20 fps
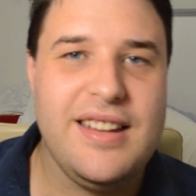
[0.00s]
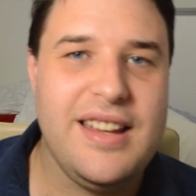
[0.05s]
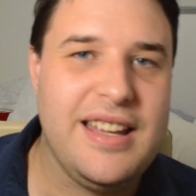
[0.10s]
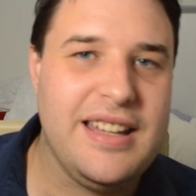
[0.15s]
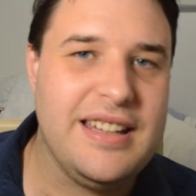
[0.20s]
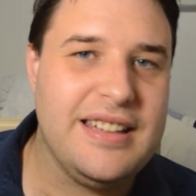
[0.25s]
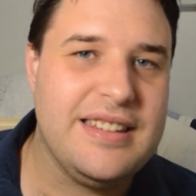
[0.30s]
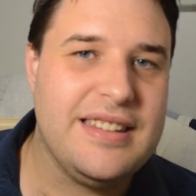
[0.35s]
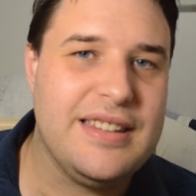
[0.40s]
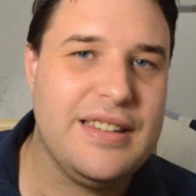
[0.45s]

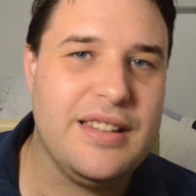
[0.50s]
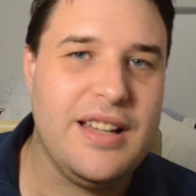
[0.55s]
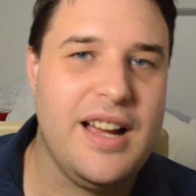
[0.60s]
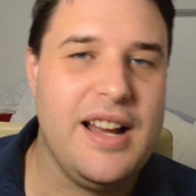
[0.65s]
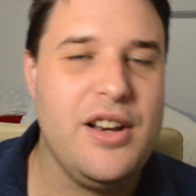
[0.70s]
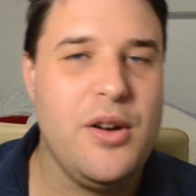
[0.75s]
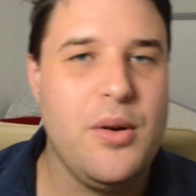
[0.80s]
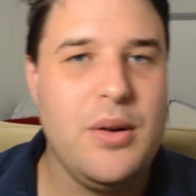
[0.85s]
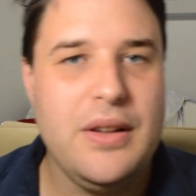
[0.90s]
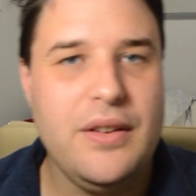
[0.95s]
It's,
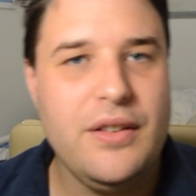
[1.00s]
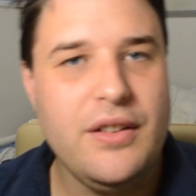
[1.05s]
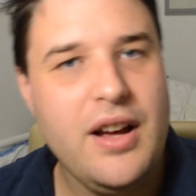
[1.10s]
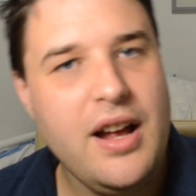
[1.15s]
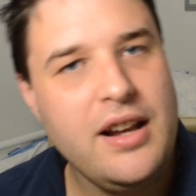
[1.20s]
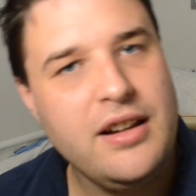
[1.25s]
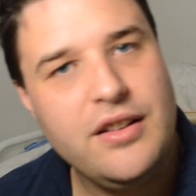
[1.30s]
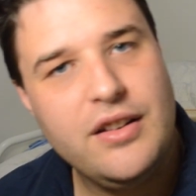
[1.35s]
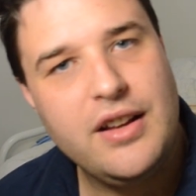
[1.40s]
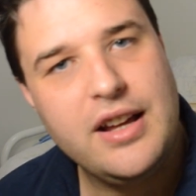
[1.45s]
I know it's
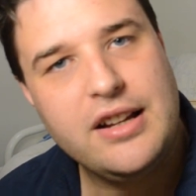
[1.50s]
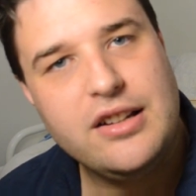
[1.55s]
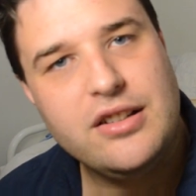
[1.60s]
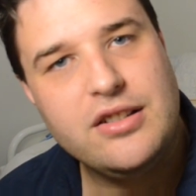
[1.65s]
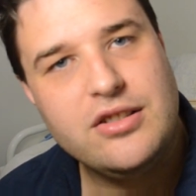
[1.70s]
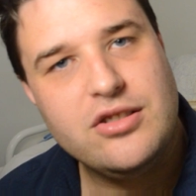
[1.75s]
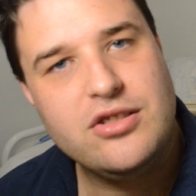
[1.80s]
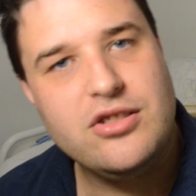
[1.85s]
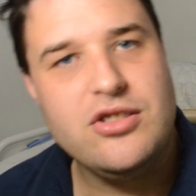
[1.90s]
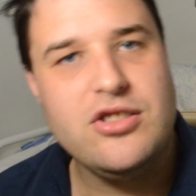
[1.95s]
kind of like
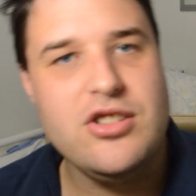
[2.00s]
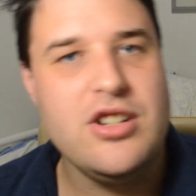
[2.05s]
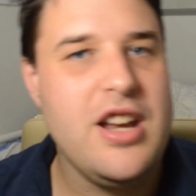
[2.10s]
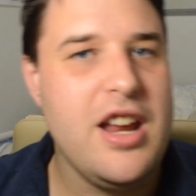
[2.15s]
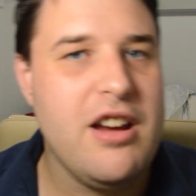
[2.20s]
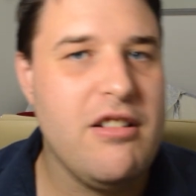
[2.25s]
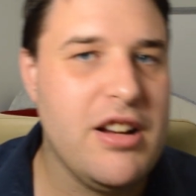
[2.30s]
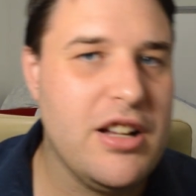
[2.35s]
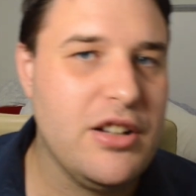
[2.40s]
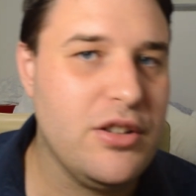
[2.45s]

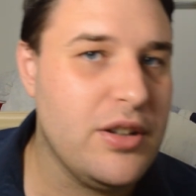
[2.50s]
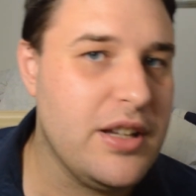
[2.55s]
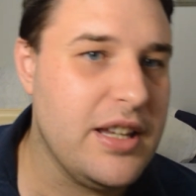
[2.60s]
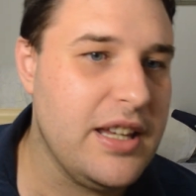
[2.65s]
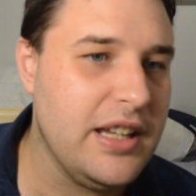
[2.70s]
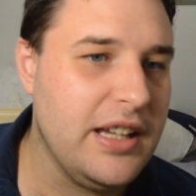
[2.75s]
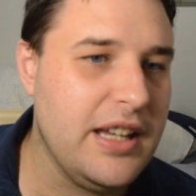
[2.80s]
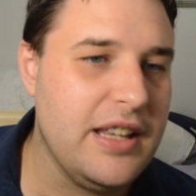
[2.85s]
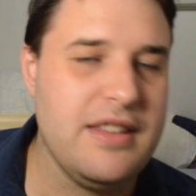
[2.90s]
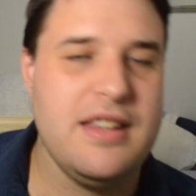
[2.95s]
generic
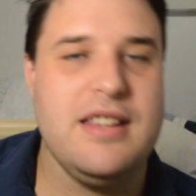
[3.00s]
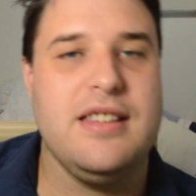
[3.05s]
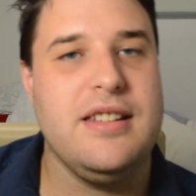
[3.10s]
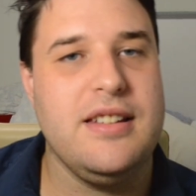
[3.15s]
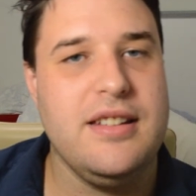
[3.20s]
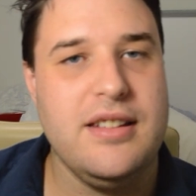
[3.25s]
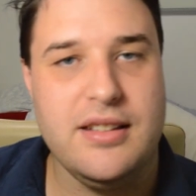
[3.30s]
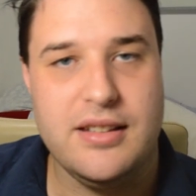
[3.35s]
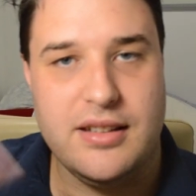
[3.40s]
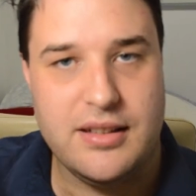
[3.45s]
looking and there's
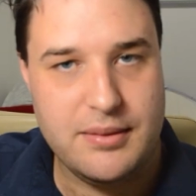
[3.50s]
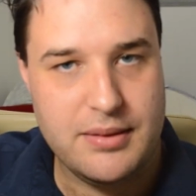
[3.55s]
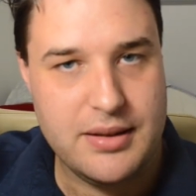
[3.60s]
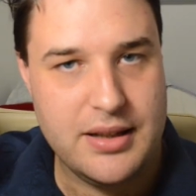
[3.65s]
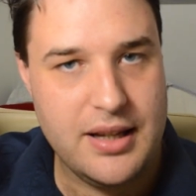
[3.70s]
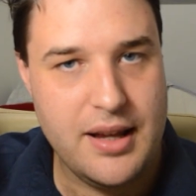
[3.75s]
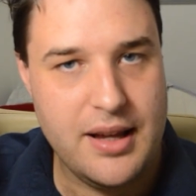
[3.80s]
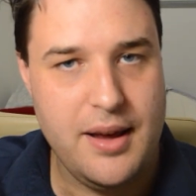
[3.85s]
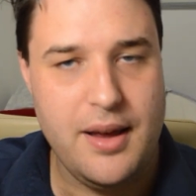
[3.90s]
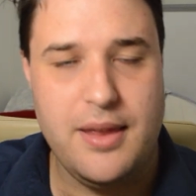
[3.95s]
a
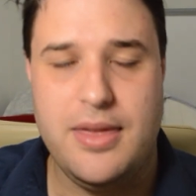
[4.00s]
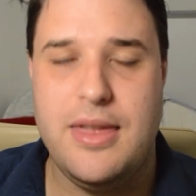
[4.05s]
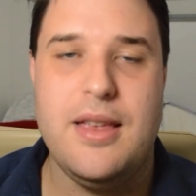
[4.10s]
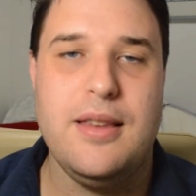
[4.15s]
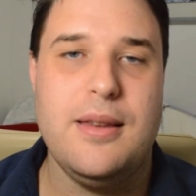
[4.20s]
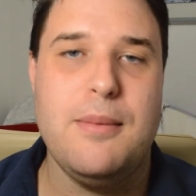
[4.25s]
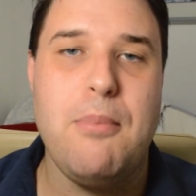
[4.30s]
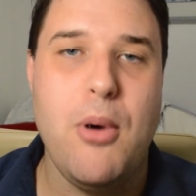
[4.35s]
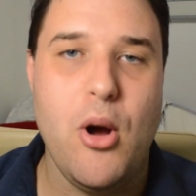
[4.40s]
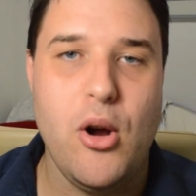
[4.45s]

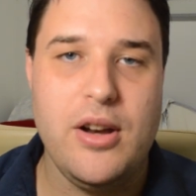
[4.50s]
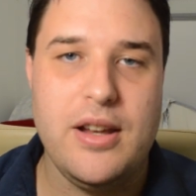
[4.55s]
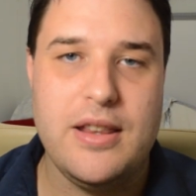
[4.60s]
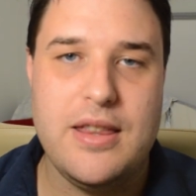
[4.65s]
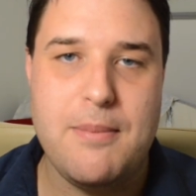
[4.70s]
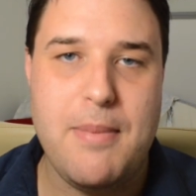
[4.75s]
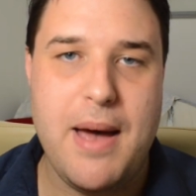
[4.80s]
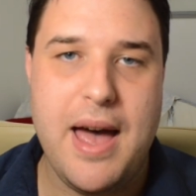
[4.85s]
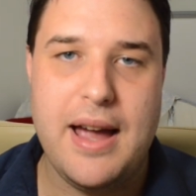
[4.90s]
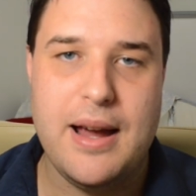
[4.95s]
boat at
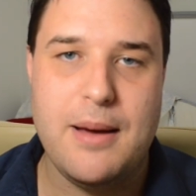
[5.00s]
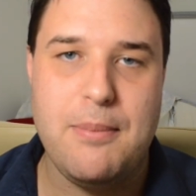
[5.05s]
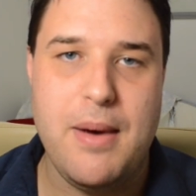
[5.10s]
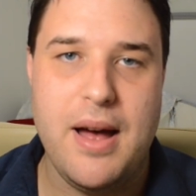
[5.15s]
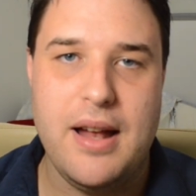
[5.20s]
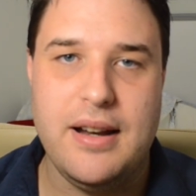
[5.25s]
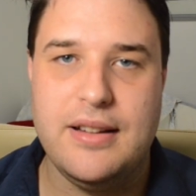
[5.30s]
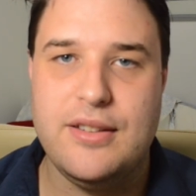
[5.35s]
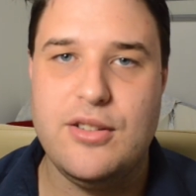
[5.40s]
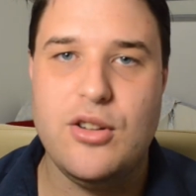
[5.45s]
the back,
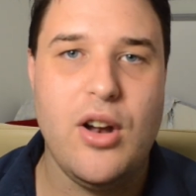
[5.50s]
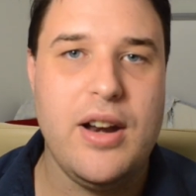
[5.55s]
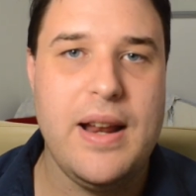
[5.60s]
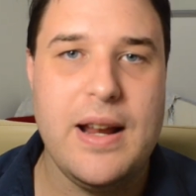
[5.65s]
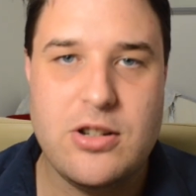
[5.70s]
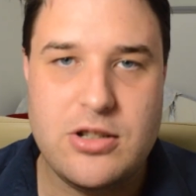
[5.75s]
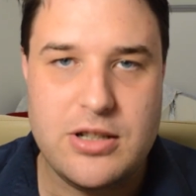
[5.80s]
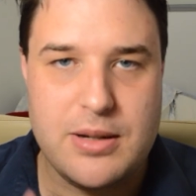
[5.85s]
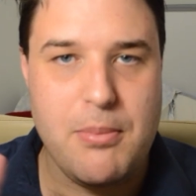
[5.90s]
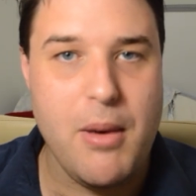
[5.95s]
but it's not
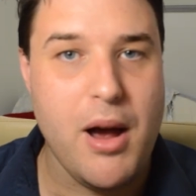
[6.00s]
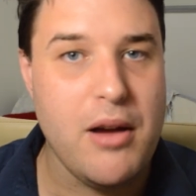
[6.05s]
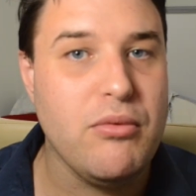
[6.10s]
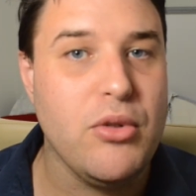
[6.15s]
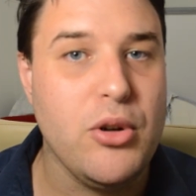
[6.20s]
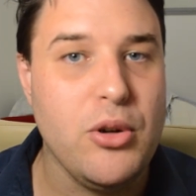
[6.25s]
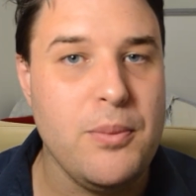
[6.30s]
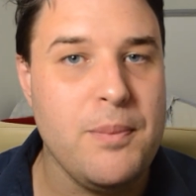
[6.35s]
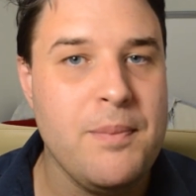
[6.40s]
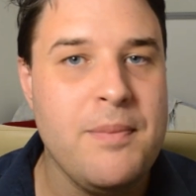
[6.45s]
actually my
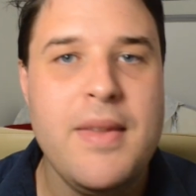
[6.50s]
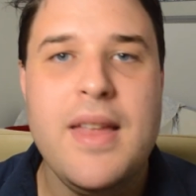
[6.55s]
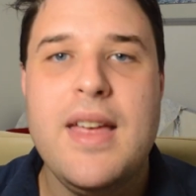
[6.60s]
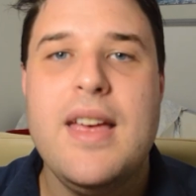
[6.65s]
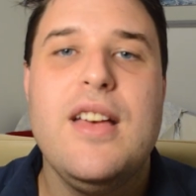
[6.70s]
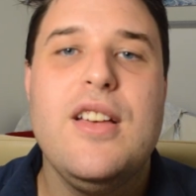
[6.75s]
room.